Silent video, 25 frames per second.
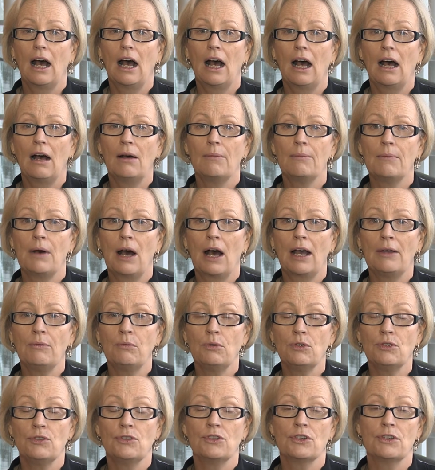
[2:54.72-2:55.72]
I
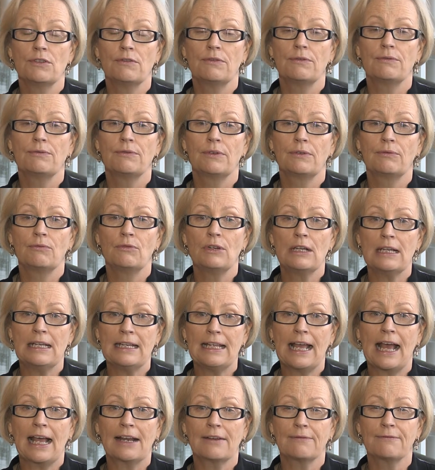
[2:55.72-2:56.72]
wouldn't have
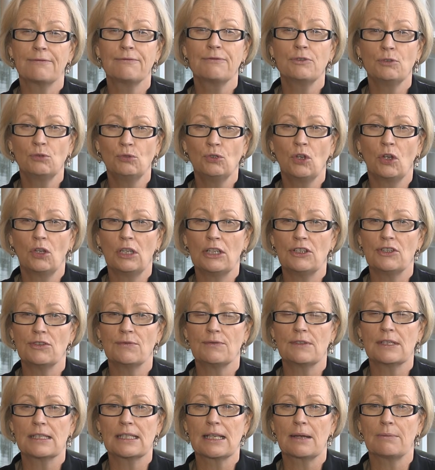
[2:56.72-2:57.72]
really had full knowledge
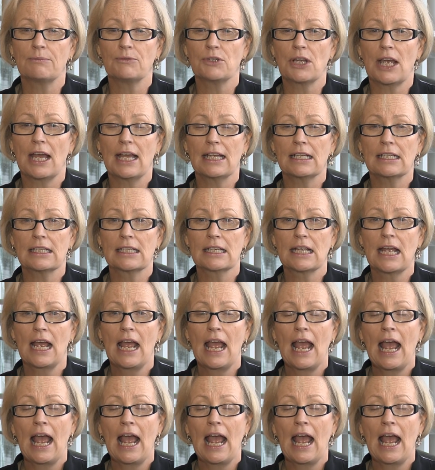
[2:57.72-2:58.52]
of the subject.